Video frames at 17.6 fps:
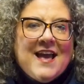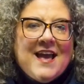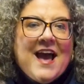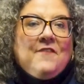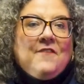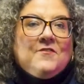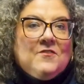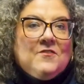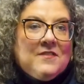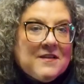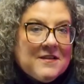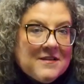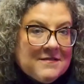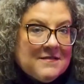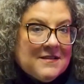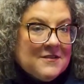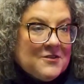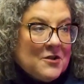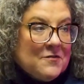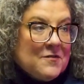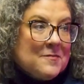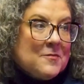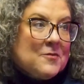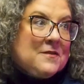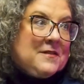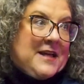after the
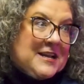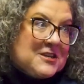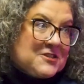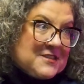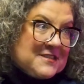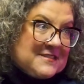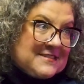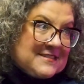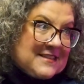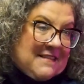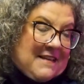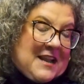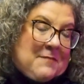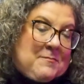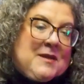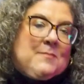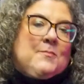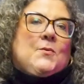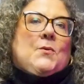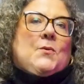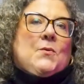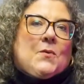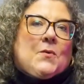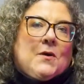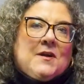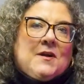November elections, a lot of
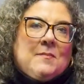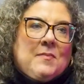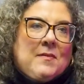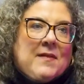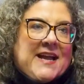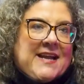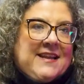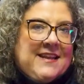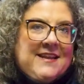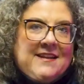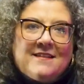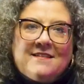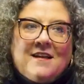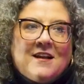people were complaining,